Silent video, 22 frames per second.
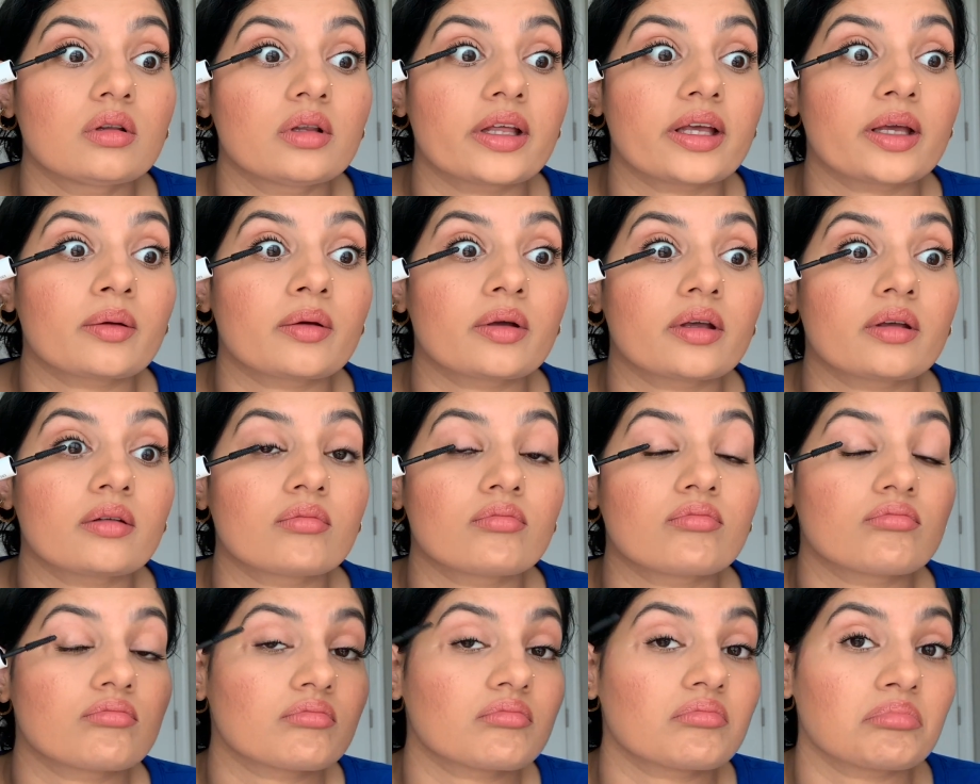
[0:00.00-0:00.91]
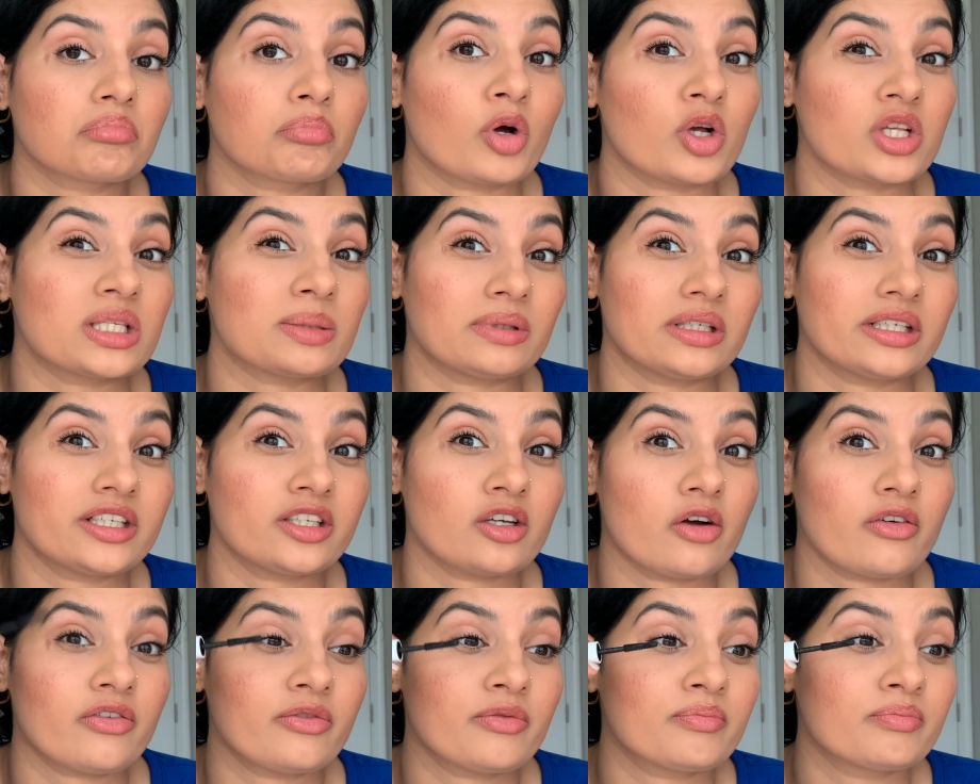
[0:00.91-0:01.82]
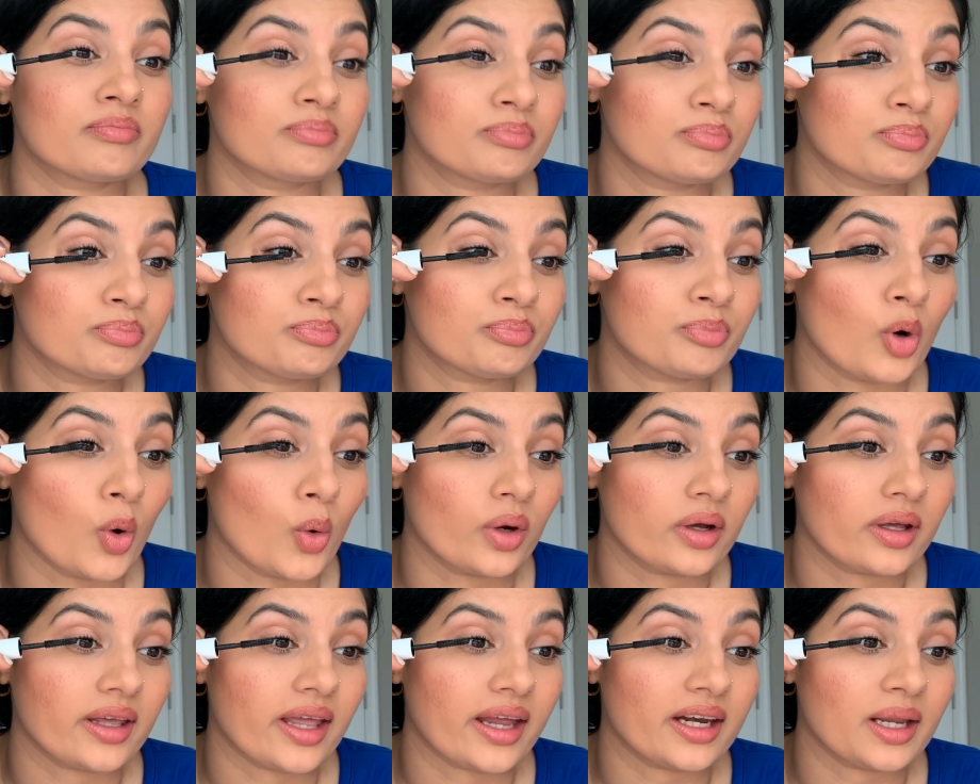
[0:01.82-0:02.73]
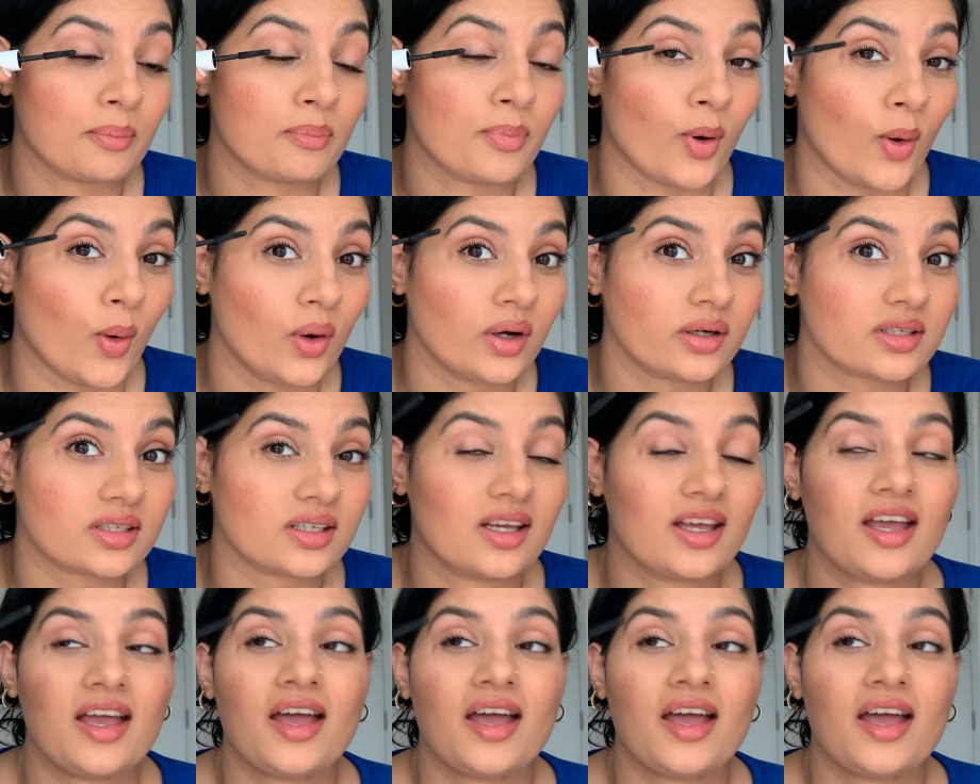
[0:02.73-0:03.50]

like possibility of getting poked.